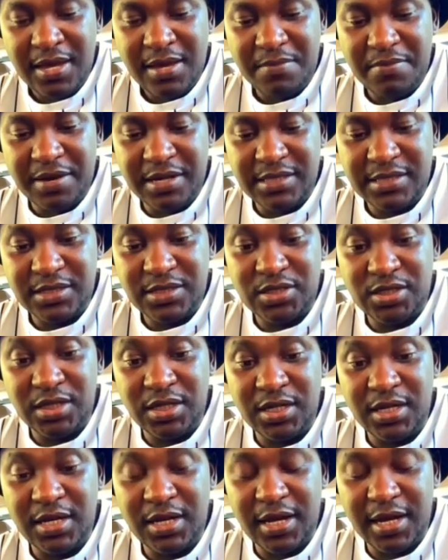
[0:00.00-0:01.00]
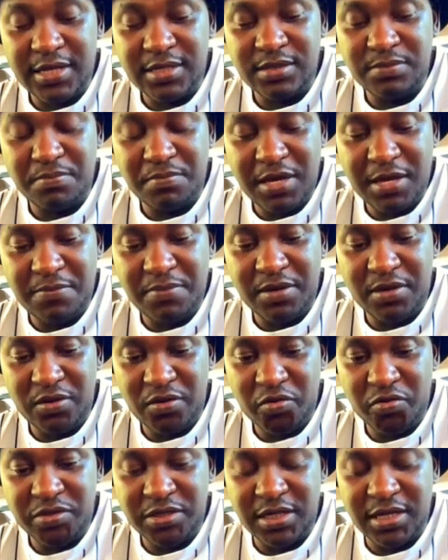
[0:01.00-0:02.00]
but she had maybe
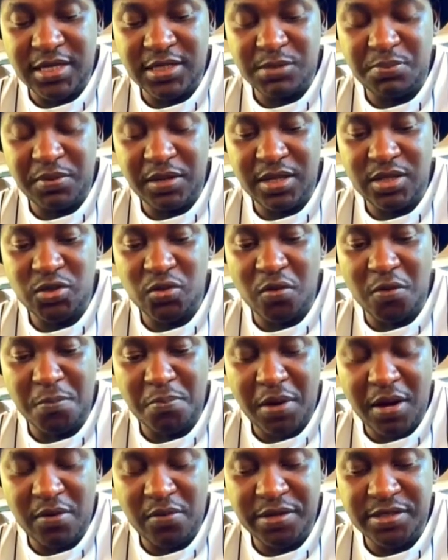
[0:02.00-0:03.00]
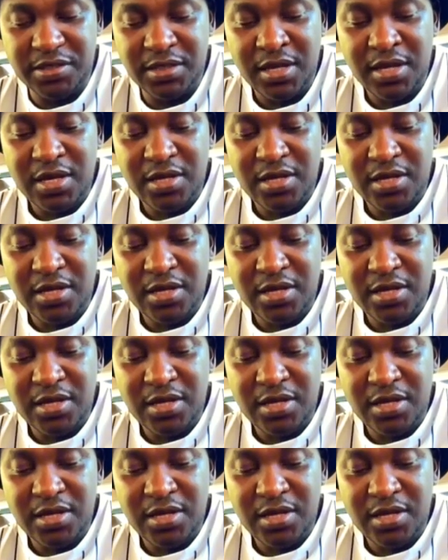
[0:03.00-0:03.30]
used her spiritual powers